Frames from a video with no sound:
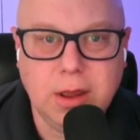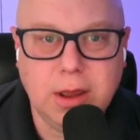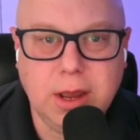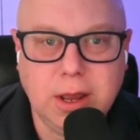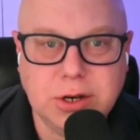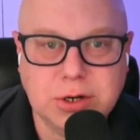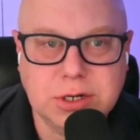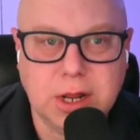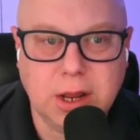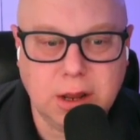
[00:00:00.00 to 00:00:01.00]

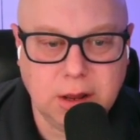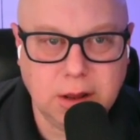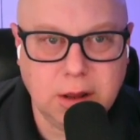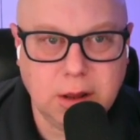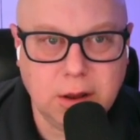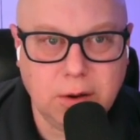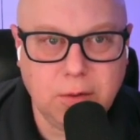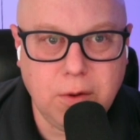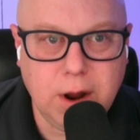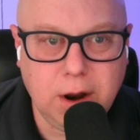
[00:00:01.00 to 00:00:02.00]
Interesting.
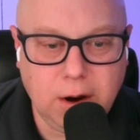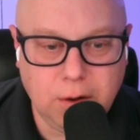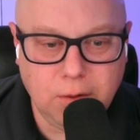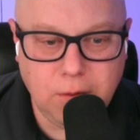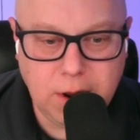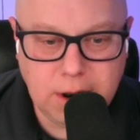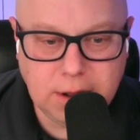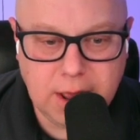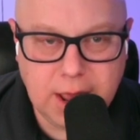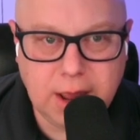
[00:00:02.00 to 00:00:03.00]
What did
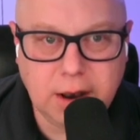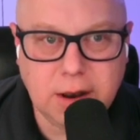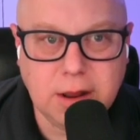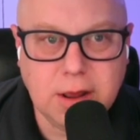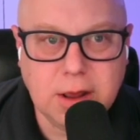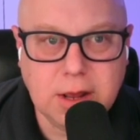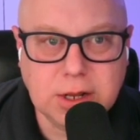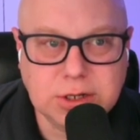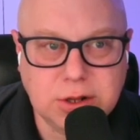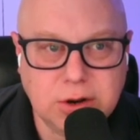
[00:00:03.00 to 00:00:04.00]
that?
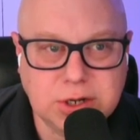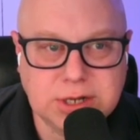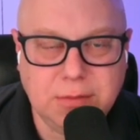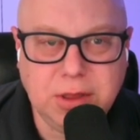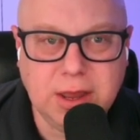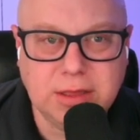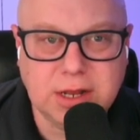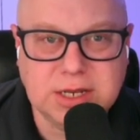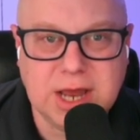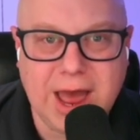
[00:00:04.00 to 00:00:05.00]
So there's something at the
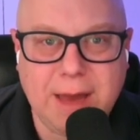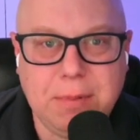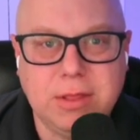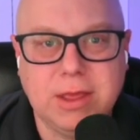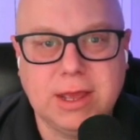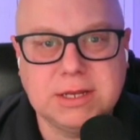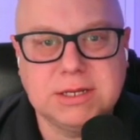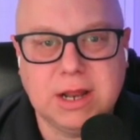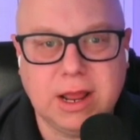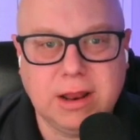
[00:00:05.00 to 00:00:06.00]
top of this
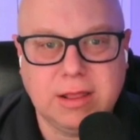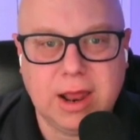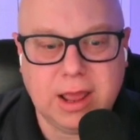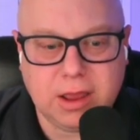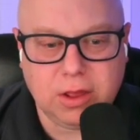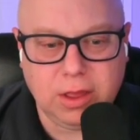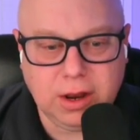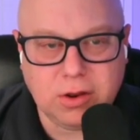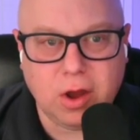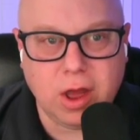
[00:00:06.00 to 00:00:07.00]
that I
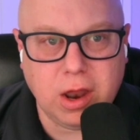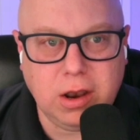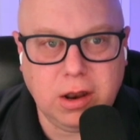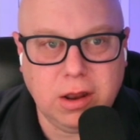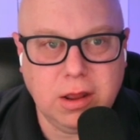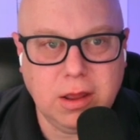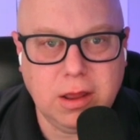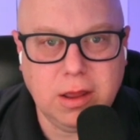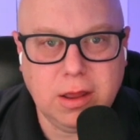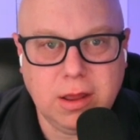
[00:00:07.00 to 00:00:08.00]
clicked on.
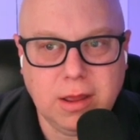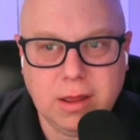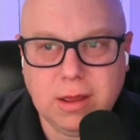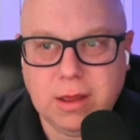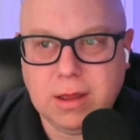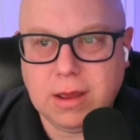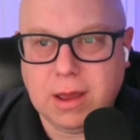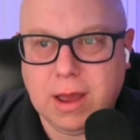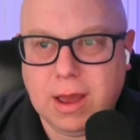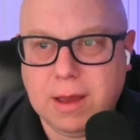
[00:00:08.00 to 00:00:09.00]

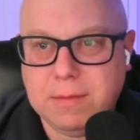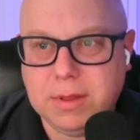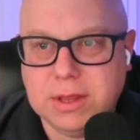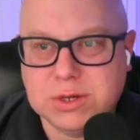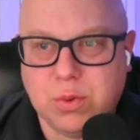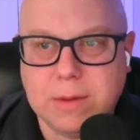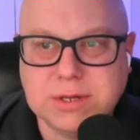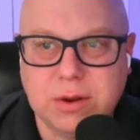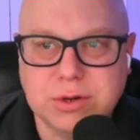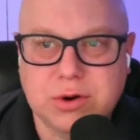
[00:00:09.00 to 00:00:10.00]
This
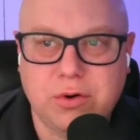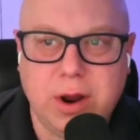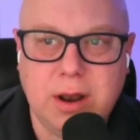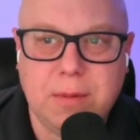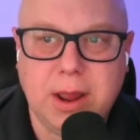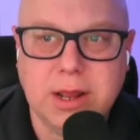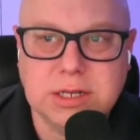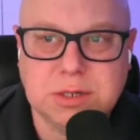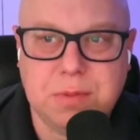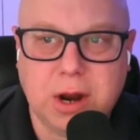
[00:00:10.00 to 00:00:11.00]
website was created by
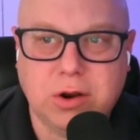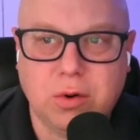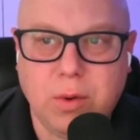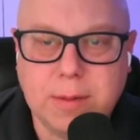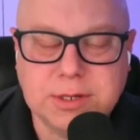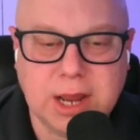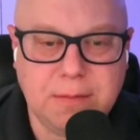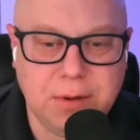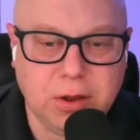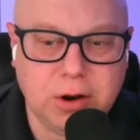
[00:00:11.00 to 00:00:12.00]
Inspector Website
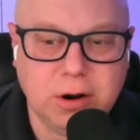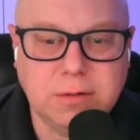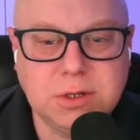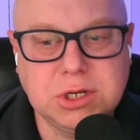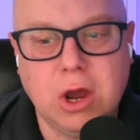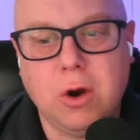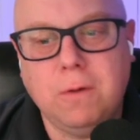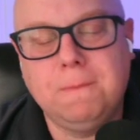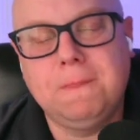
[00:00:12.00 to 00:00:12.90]
Builder. So,